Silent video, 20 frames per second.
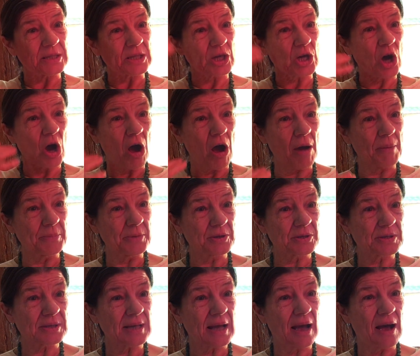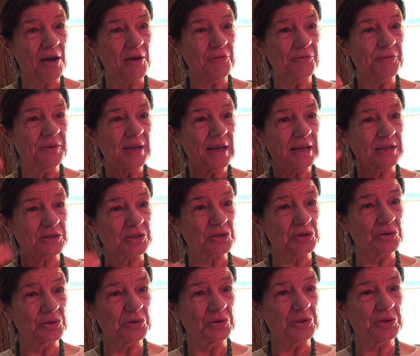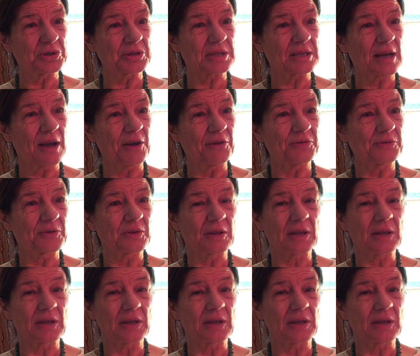to calm yourself and soothe yourself,